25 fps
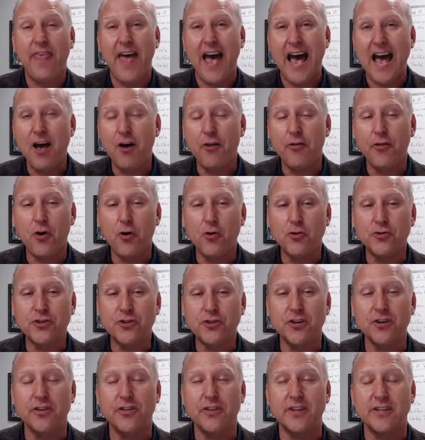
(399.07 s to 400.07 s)
that those
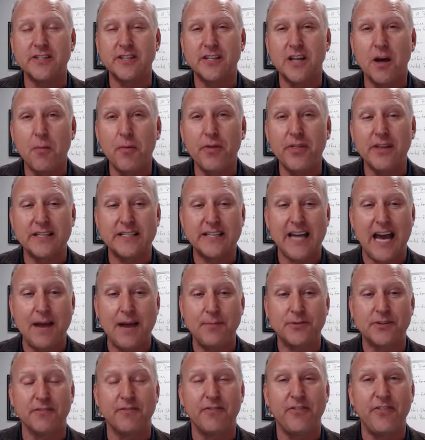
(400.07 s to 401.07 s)
are some of the
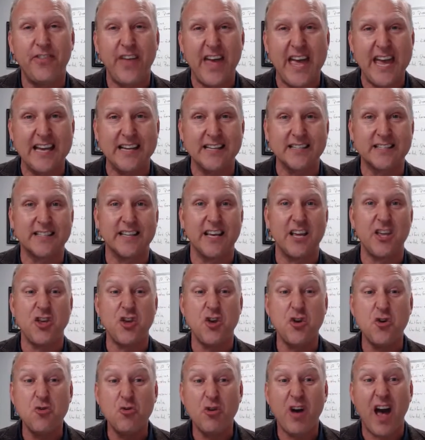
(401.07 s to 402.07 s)
types of things that
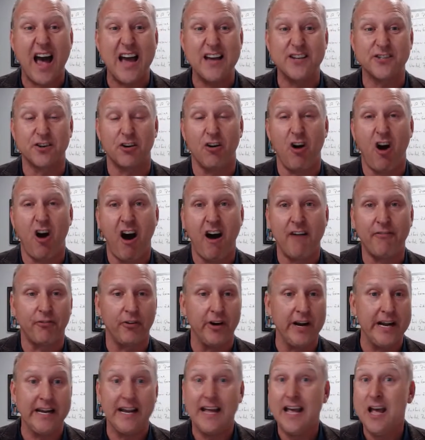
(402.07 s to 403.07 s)
you guys are
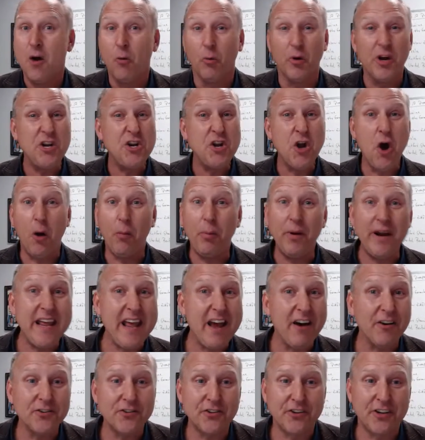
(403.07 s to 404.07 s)
offering. When
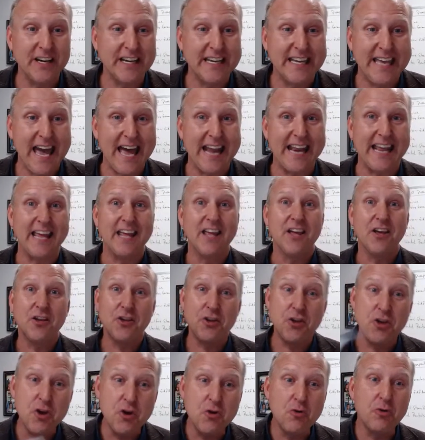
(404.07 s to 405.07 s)
nobody else could get it,
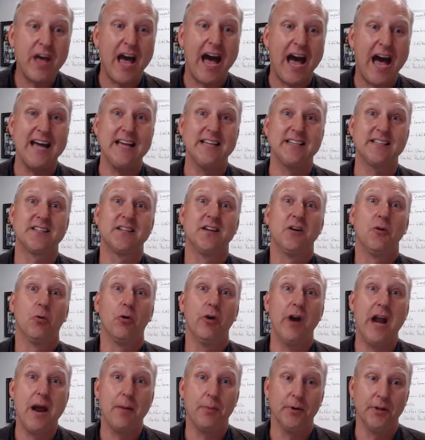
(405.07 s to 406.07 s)
you guys
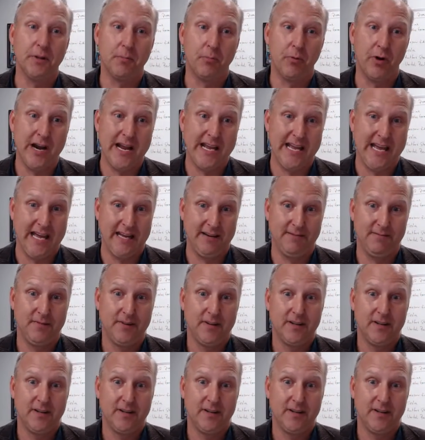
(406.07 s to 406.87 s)
were able to bring it.